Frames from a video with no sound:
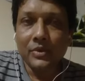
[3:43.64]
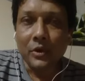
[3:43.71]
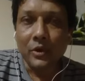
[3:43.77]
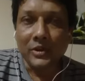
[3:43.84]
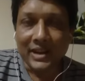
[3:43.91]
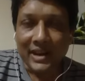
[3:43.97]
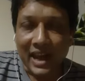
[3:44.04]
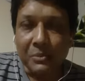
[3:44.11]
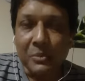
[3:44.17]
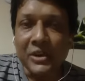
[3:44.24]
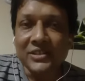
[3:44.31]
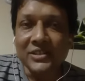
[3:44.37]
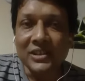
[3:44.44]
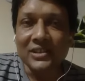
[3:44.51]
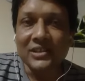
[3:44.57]
on
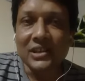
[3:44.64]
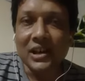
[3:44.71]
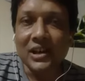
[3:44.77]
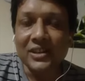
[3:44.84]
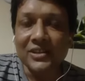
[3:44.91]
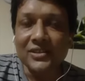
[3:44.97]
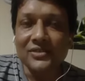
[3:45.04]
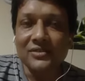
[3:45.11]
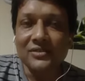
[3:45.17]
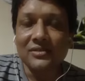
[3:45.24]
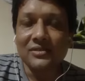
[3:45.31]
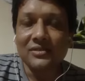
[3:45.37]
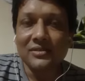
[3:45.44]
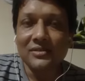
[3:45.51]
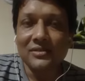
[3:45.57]
climate change studies,
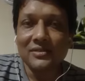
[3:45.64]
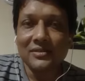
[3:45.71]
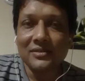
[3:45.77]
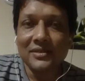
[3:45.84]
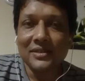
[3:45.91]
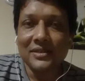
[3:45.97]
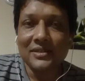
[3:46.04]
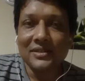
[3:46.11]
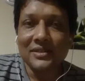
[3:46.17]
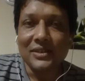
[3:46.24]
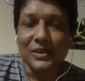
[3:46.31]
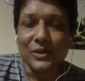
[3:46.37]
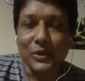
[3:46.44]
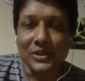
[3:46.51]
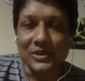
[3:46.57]

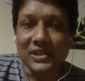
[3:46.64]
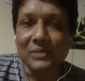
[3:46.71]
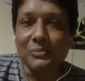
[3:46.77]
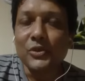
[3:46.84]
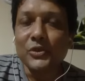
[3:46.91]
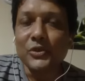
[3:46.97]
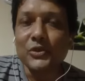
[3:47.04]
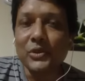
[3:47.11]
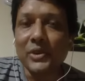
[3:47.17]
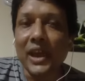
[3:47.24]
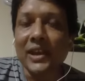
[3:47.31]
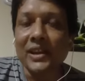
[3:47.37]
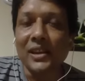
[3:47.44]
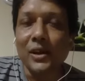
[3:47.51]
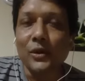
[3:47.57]
you are supposed to
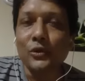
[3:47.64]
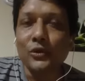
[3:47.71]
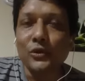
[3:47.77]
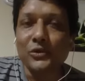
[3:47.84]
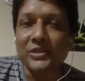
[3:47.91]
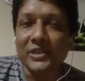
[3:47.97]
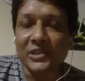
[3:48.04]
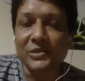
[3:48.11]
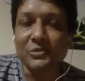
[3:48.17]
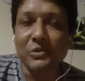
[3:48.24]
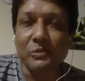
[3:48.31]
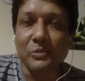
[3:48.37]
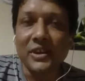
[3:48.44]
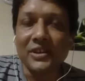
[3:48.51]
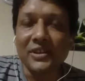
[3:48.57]
carry out those
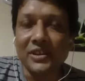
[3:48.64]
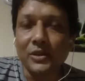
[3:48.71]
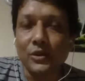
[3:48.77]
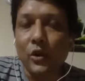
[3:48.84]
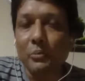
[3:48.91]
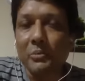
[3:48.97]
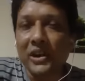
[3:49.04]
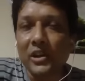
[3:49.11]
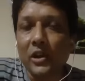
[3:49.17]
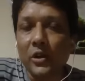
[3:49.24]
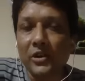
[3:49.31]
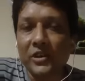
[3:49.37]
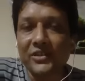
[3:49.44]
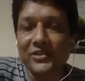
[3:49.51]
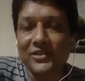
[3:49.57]
experiments in open
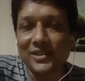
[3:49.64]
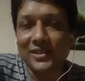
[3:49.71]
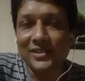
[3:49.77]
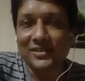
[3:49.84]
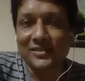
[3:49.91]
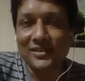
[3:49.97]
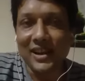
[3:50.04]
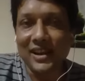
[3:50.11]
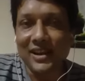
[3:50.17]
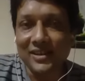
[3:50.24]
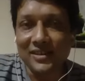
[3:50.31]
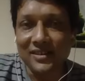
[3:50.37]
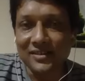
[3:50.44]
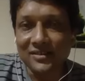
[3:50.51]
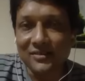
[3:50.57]
conditions
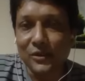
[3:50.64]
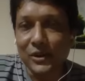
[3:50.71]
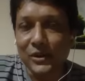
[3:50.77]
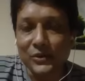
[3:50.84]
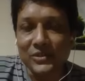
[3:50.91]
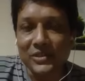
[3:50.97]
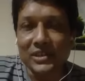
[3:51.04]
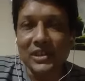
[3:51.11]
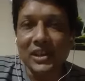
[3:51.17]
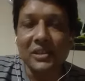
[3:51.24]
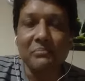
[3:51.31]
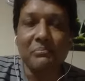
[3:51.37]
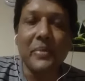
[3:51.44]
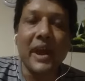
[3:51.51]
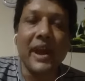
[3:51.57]
and want to see the
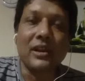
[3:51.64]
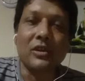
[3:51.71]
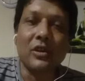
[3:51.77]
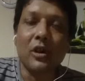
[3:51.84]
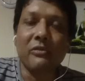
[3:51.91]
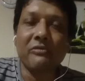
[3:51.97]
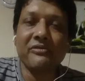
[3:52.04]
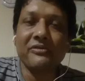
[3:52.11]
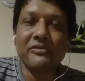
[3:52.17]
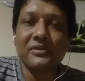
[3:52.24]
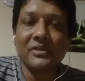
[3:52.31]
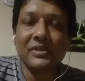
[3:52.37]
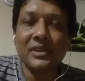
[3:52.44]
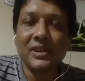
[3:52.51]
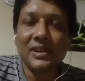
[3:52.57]
impact of
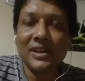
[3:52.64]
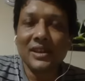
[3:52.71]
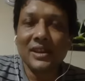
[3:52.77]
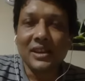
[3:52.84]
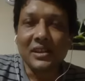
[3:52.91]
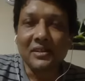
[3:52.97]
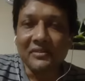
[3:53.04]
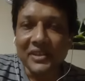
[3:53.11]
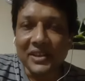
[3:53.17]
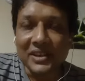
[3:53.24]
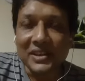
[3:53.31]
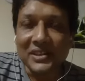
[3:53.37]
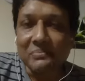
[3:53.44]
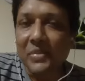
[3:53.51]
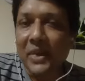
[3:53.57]

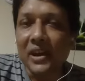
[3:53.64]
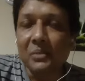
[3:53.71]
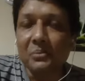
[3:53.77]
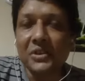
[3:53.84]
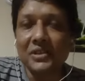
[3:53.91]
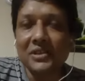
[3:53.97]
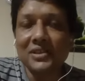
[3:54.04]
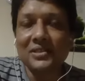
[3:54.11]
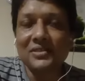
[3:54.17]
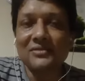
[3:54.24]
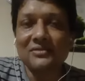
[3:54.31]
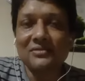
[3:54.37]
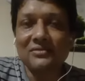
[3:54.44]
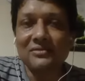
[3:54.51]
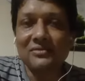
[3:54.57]
various
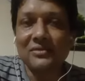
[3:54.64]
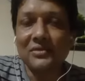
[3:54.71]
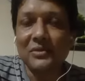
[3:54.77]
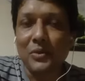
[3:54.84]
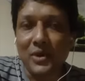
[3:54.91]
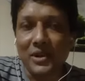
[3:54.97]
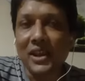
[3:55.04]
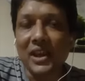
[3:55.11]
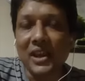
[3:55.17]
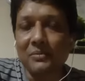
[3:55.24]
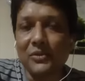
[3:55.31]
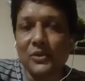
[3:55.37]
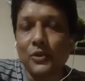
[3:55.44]
parameters, what I have